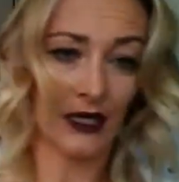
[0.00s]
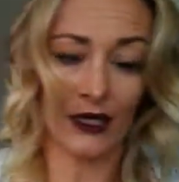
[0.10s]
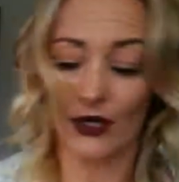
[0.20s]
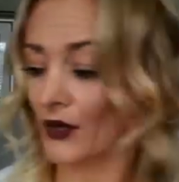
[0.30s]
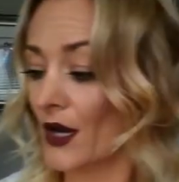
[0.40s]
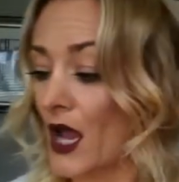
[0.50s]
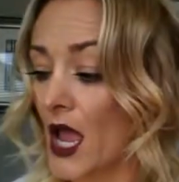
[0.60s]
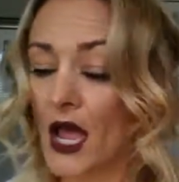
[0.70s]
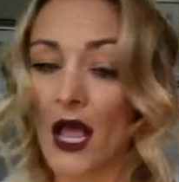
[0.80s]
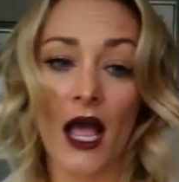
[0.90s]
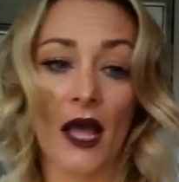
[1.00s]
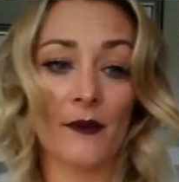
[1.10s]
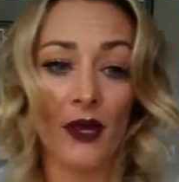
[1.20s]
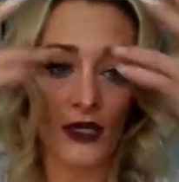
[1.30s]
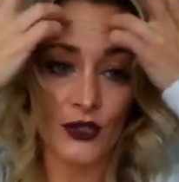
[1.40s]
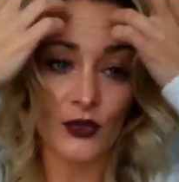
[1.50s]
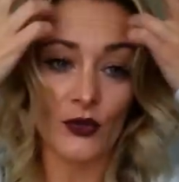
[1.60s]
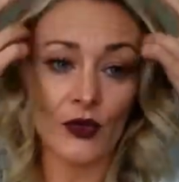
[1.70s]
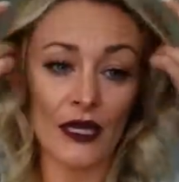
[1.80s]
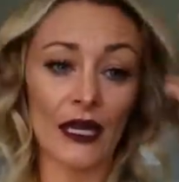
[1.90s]
here.
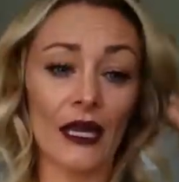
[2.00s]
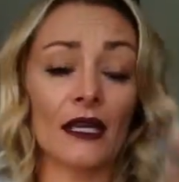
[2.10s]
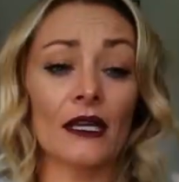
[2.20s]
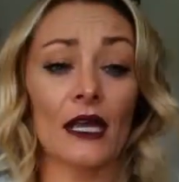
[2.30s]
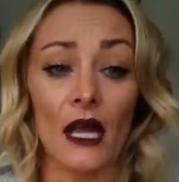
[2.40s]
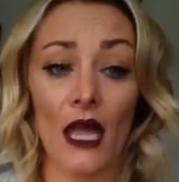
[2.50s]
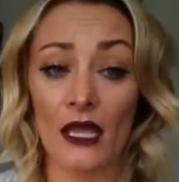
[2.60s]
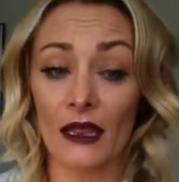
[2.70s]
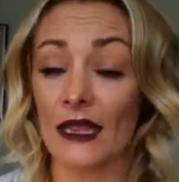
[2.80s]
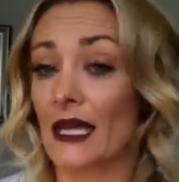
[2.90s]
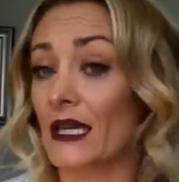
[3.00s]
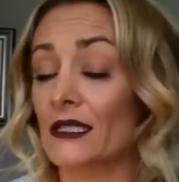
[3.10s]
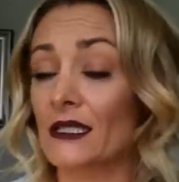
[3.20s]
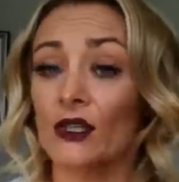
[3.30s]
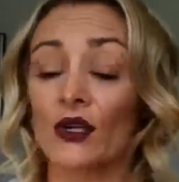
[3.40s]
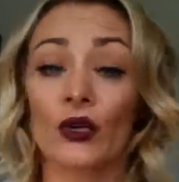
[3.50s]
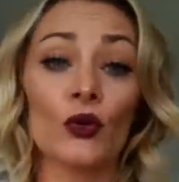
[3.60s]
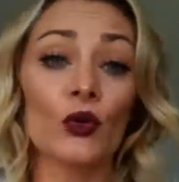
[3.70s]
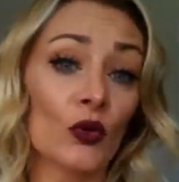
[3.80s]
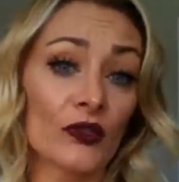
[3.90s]
You can let it
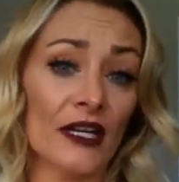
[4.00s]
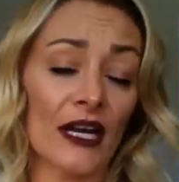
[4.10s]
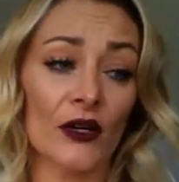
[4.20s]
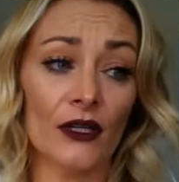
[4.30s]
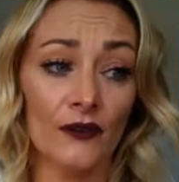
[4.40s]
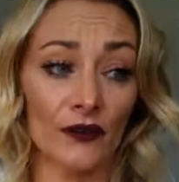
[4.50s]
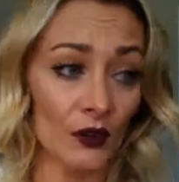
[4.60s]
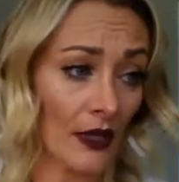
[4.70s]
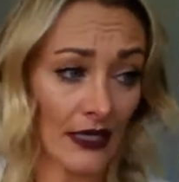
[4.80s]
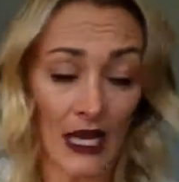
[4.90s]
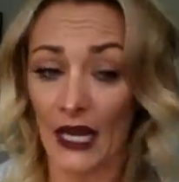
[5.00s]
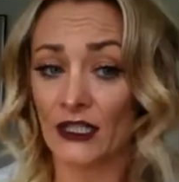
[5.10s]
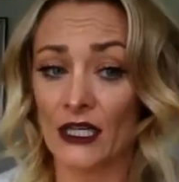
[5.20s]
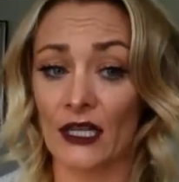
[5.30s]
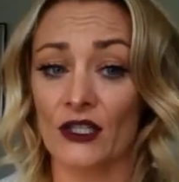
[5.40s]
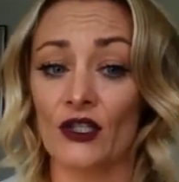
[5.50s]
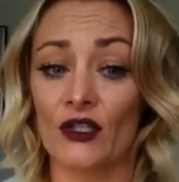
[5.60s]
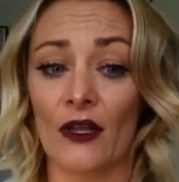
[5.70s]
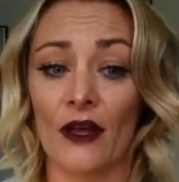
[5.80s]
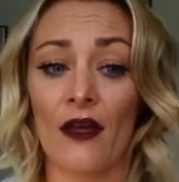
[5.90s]
cool down if you like. I tend to
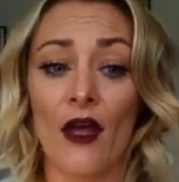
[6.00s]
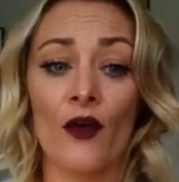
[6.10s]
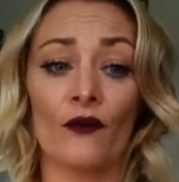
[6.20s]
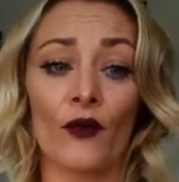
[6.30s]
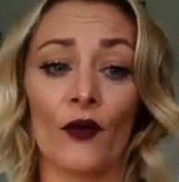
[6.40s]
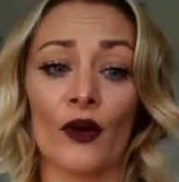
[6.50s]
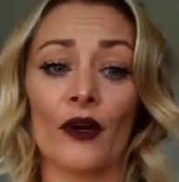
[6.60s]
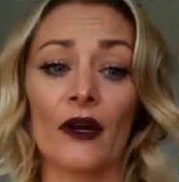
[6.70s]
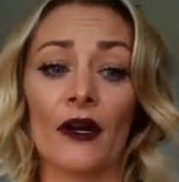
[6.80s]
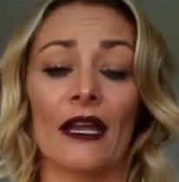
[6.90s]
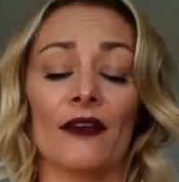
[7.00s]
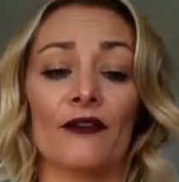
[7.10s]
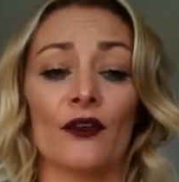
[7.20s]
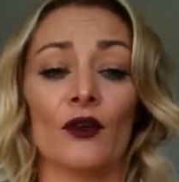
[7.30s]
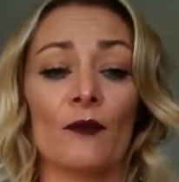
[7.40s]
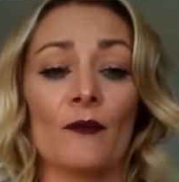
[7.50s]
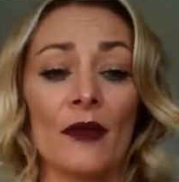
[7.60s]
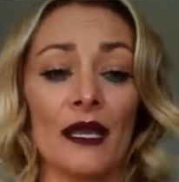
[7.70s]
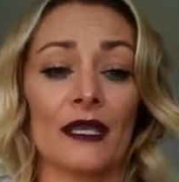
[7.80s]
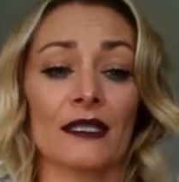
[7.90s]
do that for a few
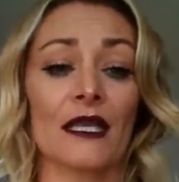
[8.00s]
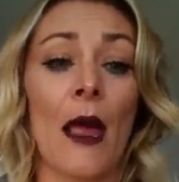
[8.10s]
minutes